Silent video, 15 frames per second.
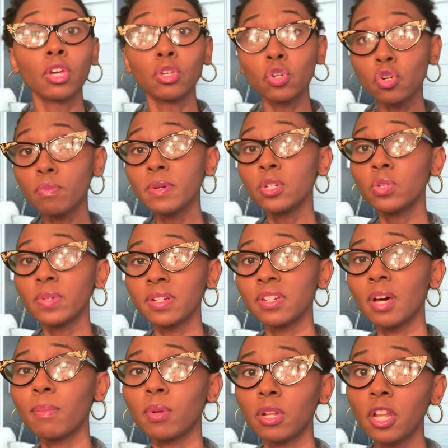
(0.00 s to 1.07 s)
You will be doing
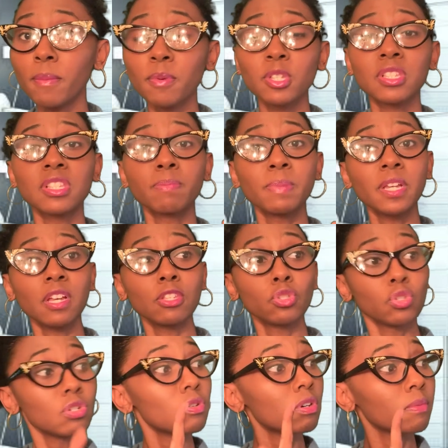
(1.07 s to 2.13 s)
double looks
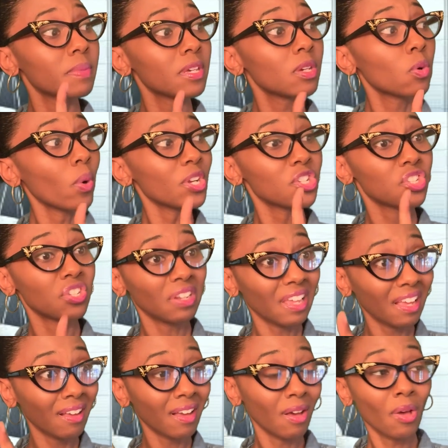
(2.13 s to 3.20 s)
because you will be
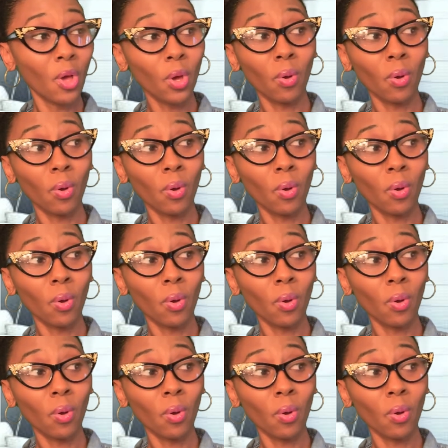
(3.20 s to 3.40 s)
questioning